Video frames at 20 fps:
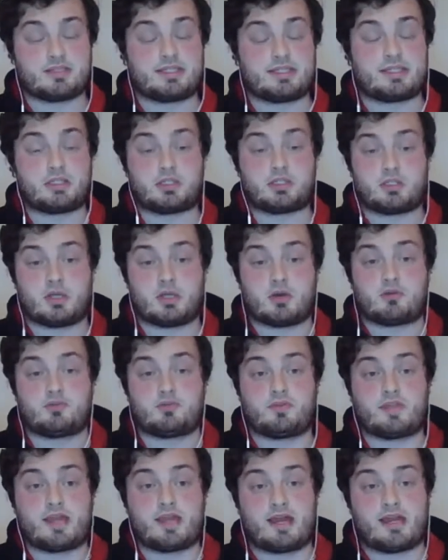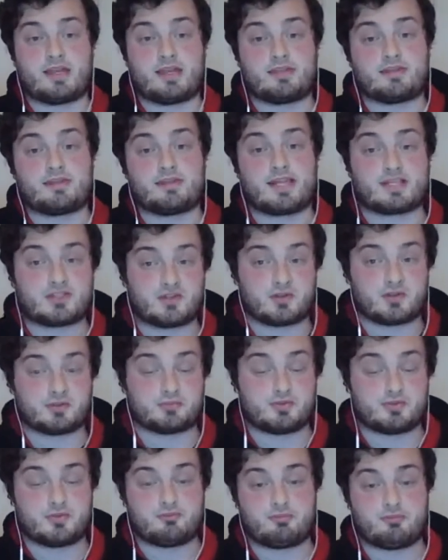and he showed that in the last
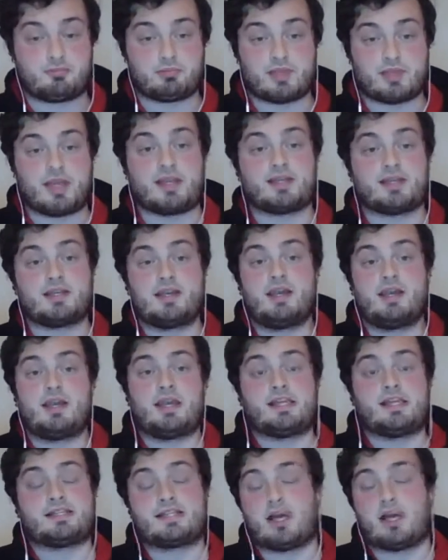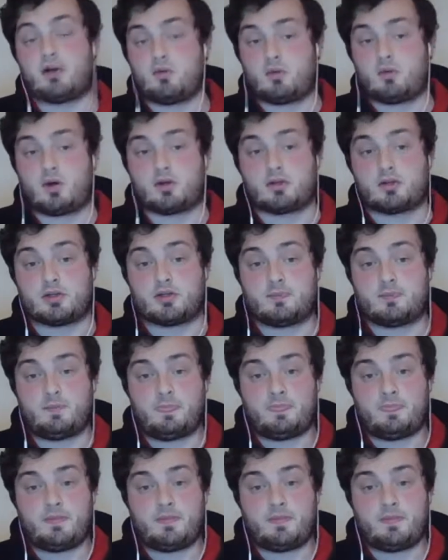tournament that we played, is Kyle Walker.